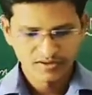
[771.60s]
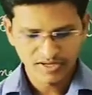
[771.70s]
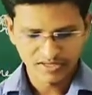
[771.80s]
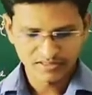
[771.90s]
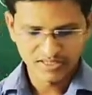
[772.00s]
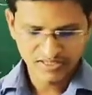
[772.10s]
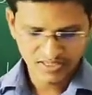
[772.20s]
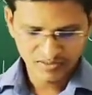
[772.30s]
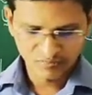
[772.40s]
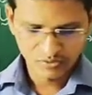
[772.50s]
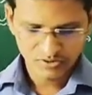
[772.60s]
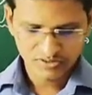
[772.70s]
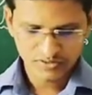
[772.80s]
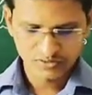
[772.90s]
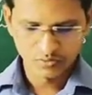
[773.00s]
And linear
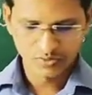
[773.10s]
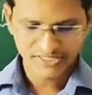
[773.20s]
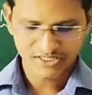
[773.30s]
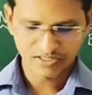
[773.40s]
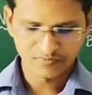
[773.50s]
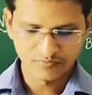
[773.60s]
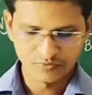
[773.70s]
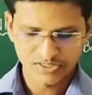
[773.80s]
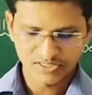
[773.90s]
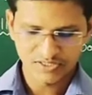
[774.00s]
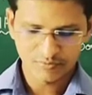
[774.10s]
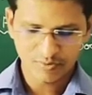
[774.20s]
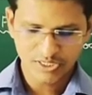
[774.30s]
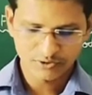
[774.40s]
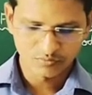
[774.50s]
motion, no external force is
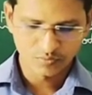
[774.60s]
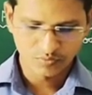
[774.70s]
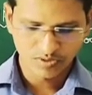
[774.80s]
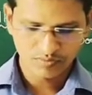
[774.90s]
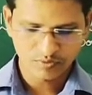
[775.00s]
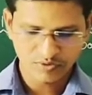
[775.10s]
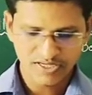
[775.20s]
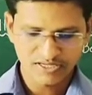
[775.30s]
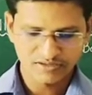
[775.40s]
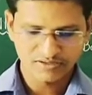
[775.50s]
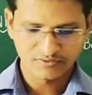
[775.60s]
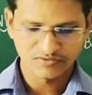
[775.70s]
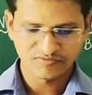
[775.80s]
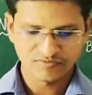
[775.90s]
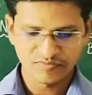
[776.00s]
required to move a body
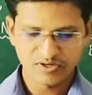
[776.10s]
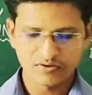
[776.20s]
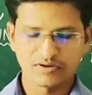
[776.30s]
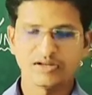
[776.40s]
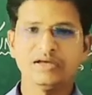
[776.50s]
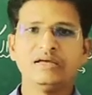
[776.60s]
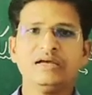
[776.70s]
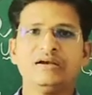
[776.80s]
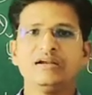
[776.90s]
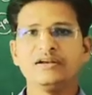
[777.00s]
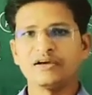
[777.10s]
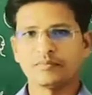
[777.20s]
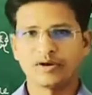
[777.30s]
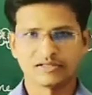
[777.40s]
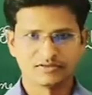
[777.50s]
uniformly on a
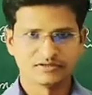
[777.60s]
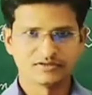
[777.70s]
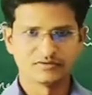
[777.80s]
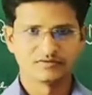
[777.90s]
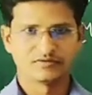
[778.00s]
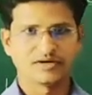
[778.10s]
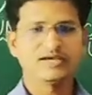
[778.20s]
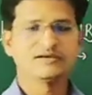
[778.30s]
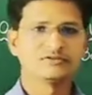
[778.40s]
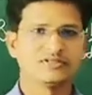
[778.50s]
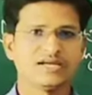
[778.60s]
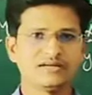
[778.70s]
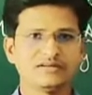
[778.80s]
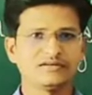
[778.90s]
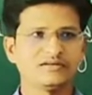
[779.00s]
linear path. Okay, so
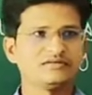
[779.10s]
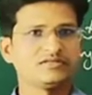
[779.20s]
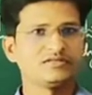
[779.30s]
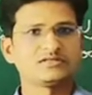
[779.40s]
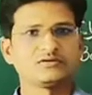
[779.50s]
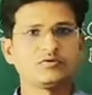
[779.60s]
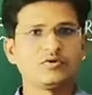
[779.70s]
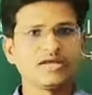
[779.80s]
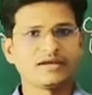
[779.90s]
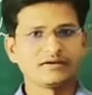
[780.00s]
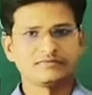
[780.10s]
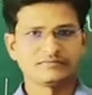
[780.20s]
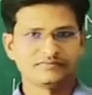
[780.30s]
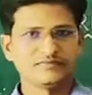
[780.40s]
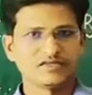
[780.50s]
that just
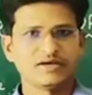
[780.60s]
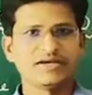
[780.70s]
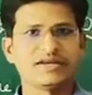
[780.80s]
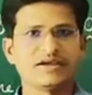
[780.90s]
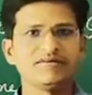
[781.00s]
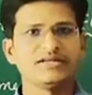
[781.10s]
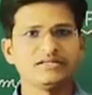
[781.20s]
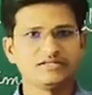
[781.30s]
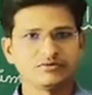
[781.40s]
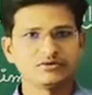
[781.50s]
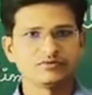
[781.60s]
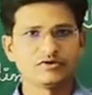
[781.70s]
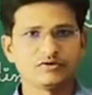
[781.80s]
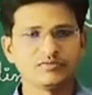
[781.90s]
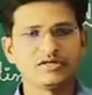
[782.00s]
rolling. Okay, gravity is also
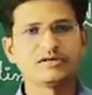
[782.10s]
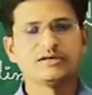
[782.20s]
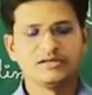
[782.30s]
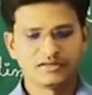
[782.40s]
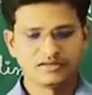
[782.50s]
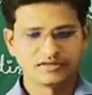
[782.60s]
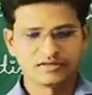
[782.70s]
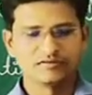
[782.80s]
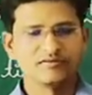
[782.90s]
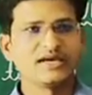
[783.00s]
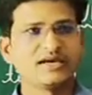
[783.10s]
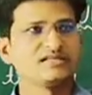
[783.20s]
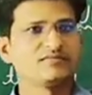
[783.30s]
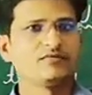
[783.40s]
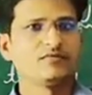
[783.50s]
one of the we
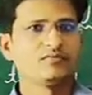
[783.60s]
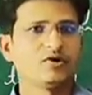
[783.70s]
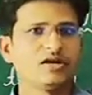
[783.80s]
can say wall